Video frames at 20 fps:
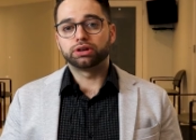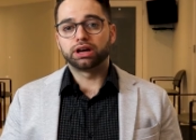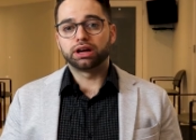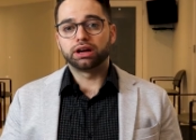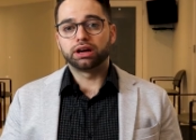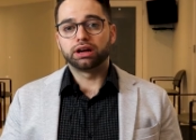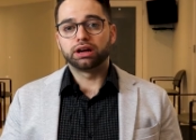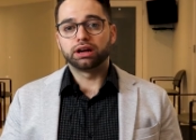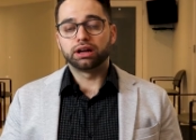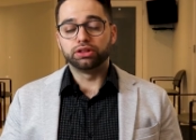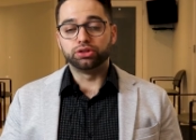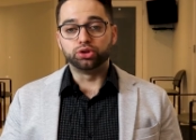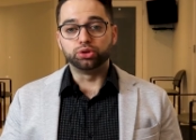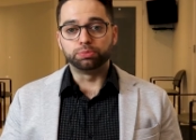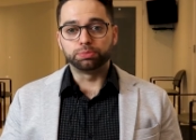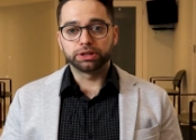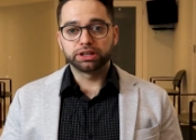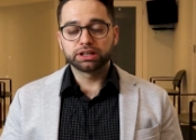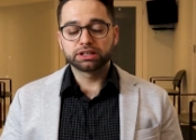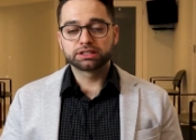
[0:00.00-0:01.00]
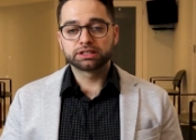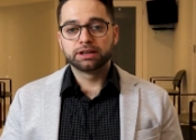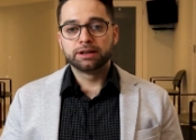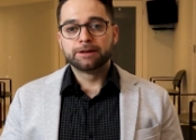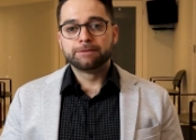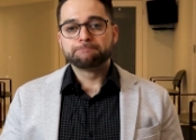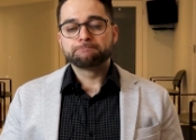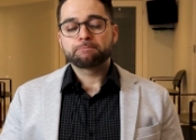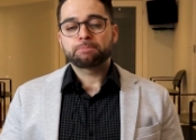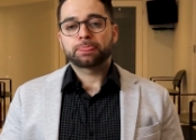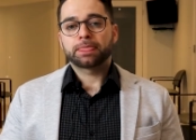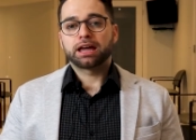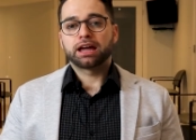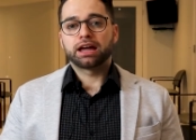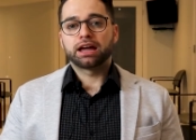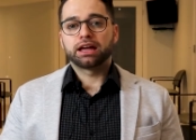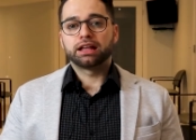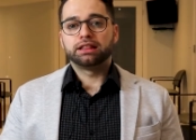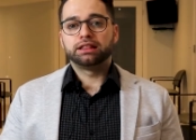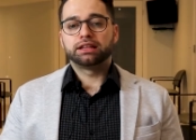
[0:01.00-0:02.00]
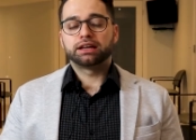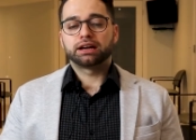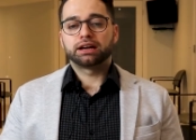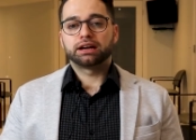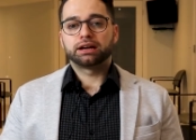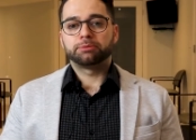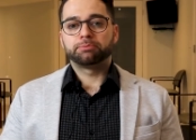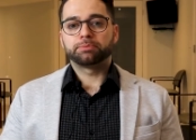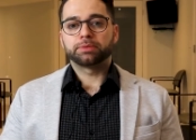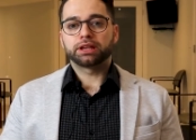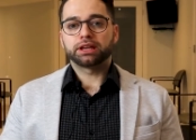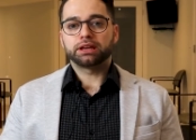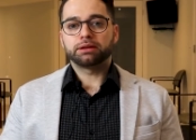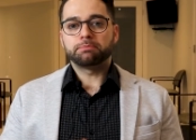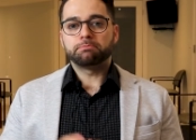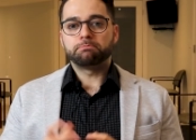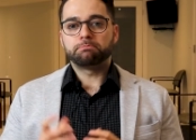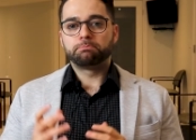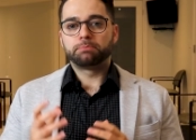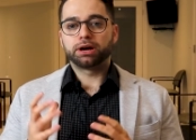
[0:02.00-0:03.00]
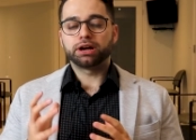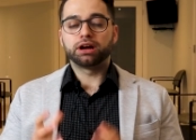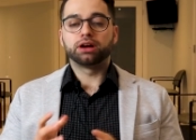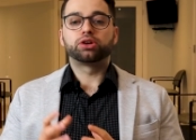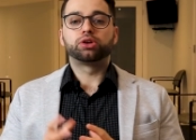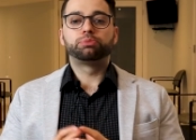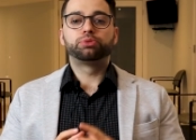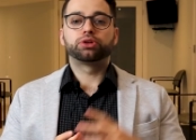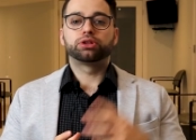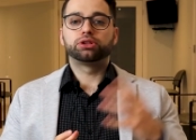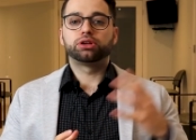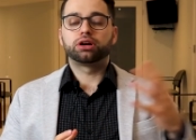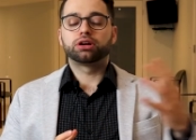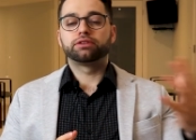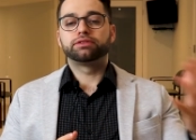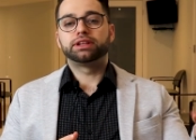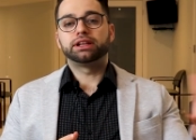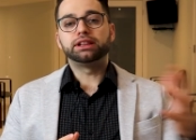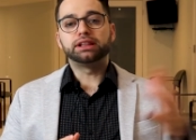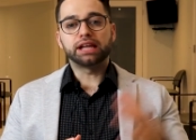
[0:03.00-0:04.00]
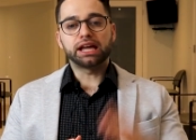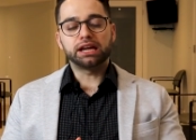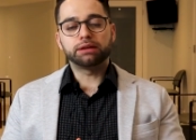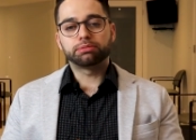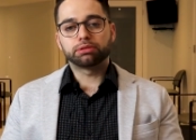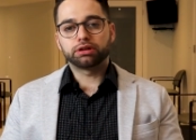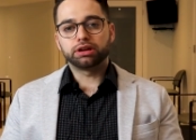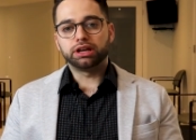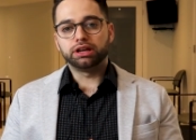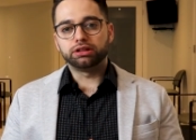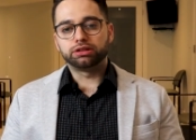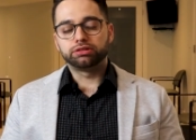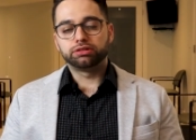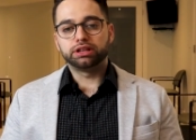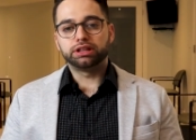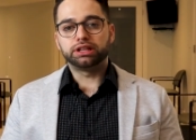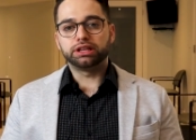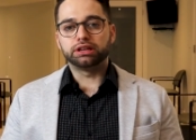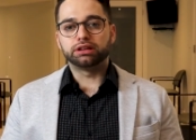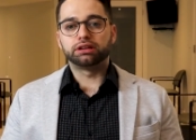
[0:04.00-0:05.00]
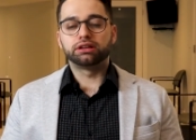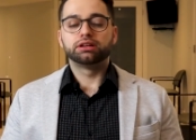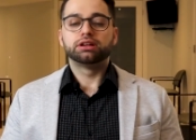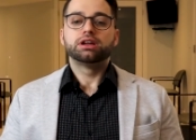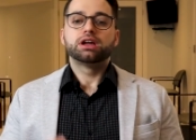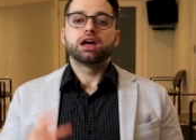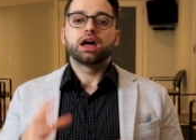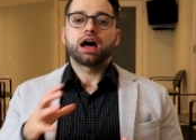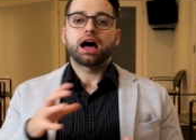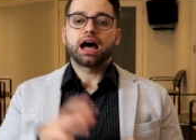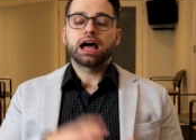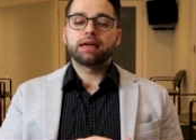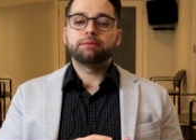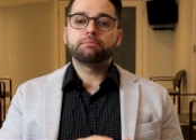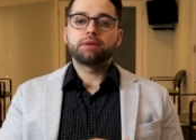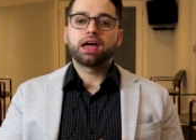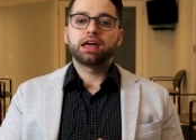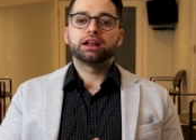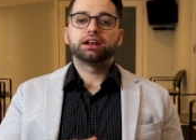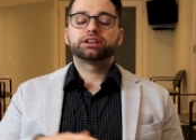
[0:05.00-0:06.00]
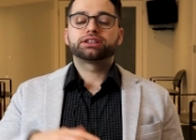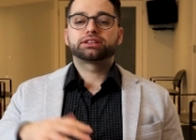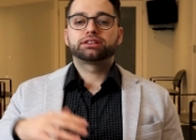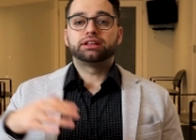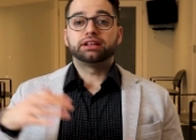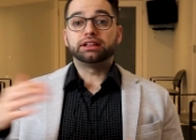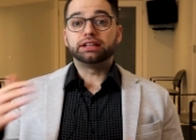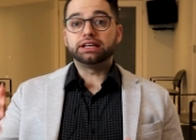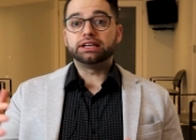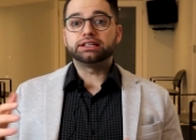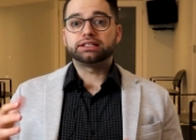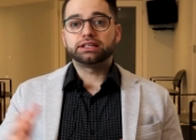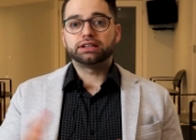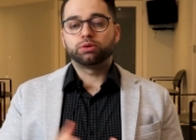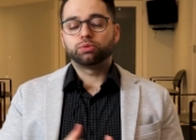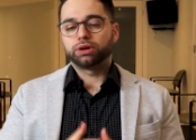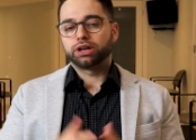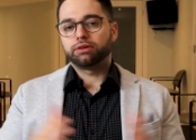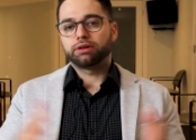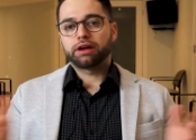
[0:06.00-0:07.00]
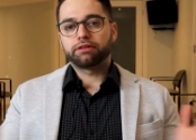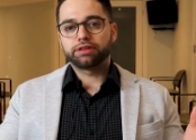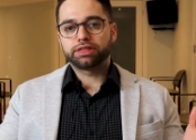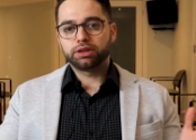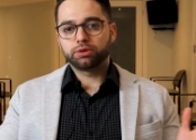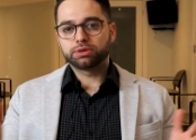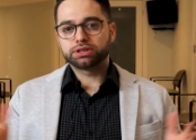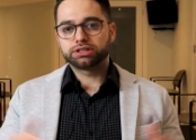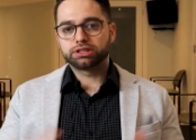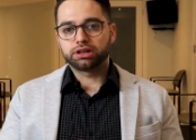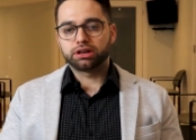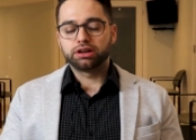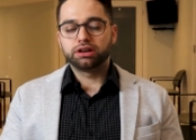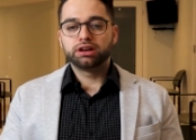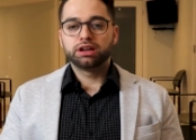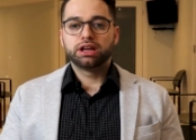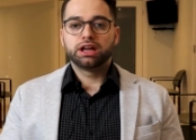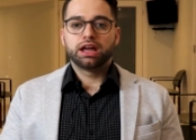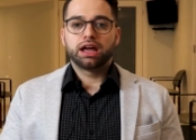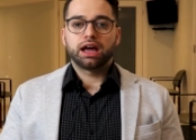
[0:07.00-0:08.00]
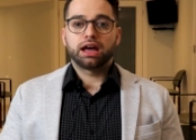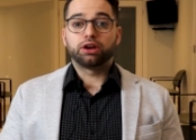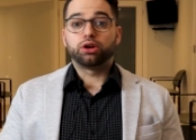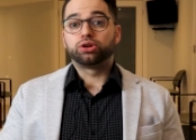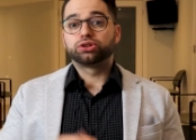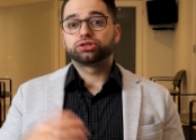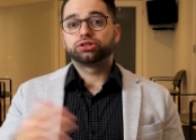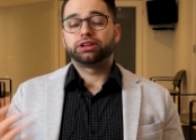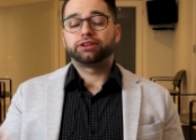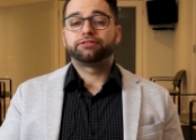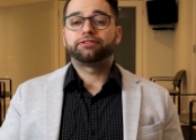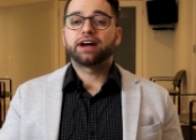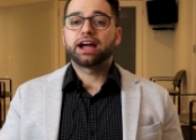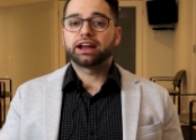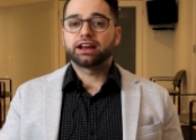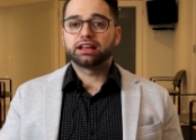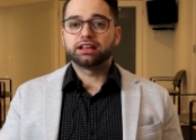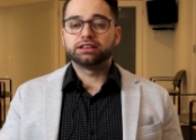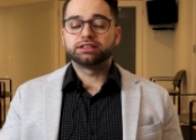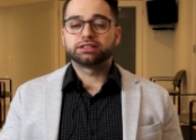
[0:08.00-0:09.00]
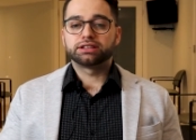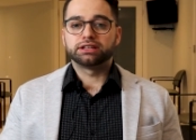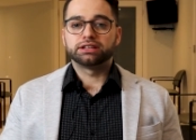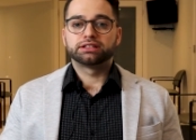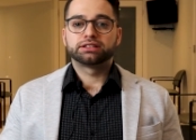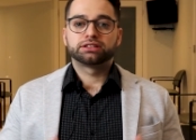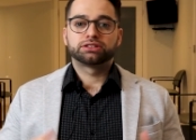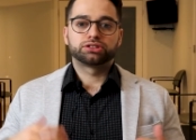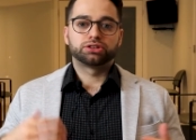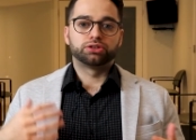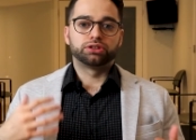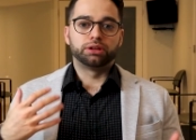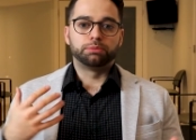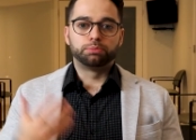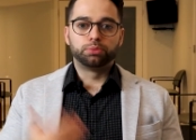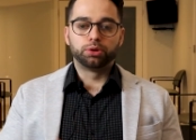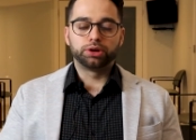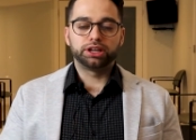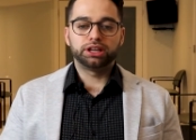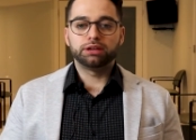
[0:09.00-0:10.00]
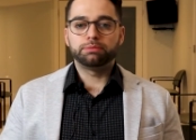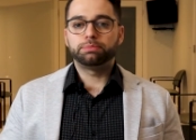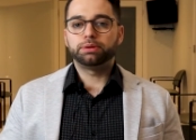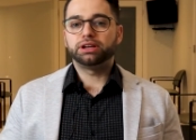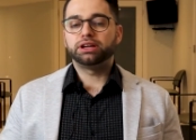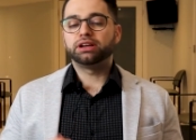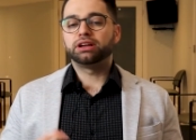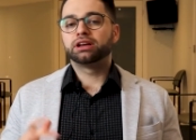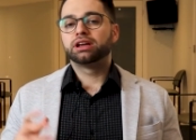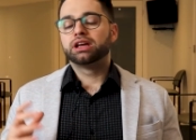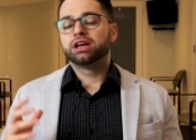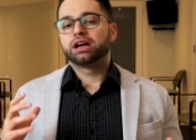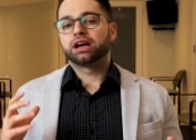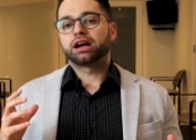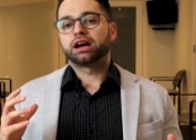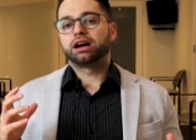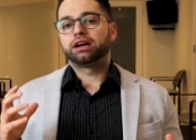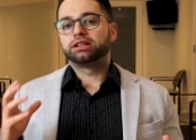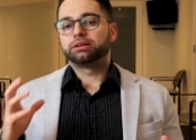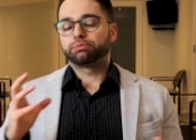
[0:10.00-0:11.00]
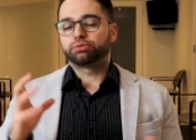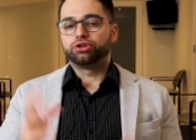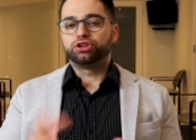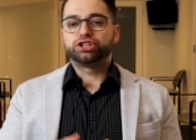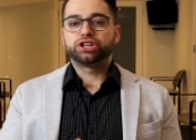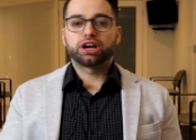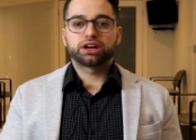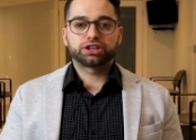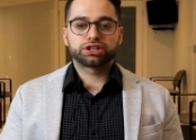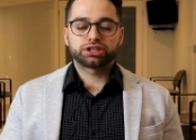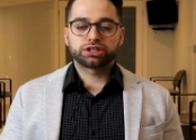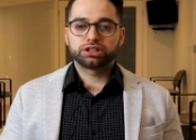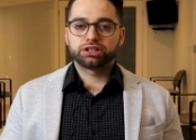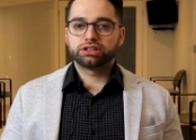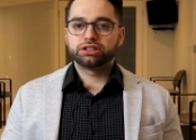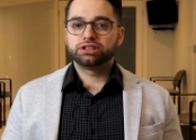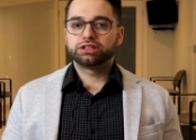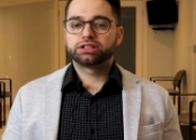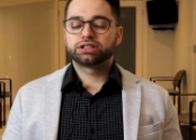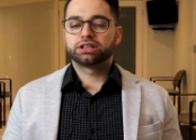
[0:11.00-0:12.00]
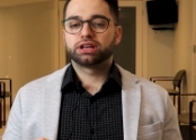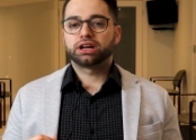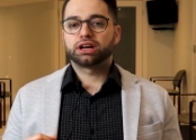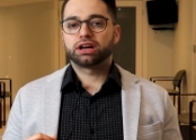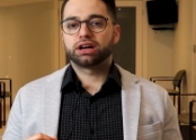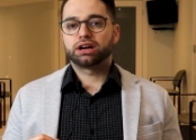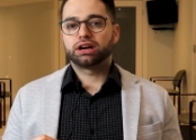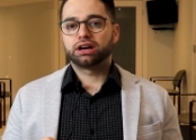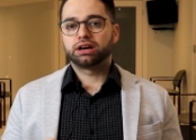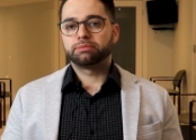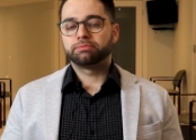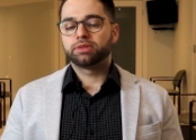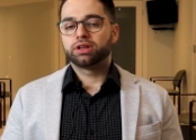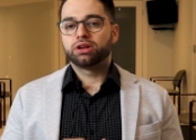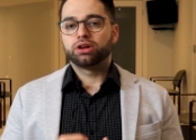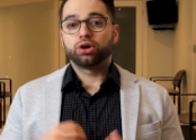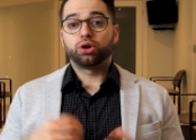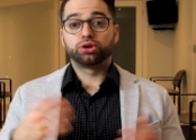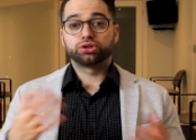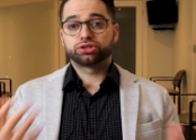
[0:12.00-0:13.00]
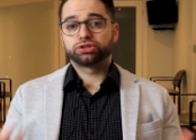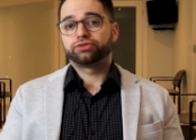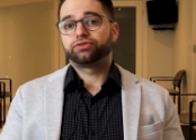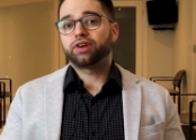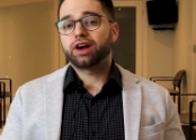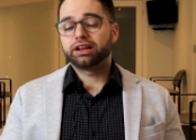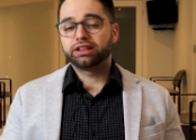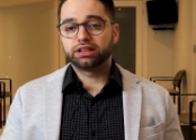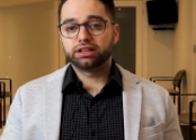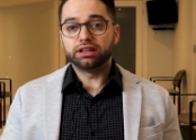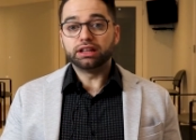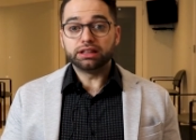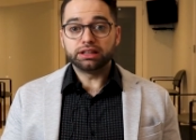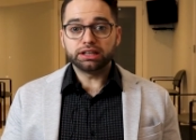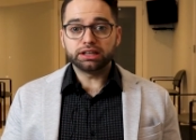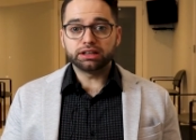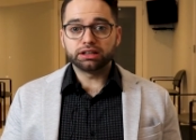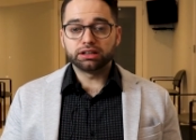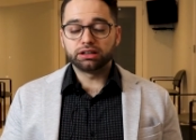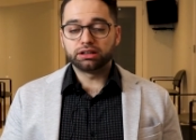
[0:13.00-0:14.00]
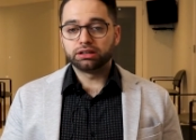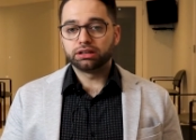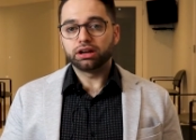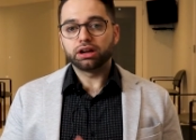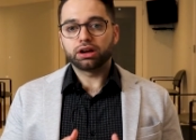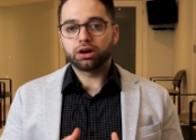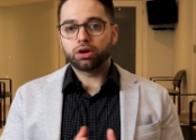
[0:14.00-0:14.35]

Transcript: a duplex. And my uncle put a lot of the labor into the deal. I managed the leasing when everything was done, and also the finances. So the bookkeeping, the projections, also finding the deal,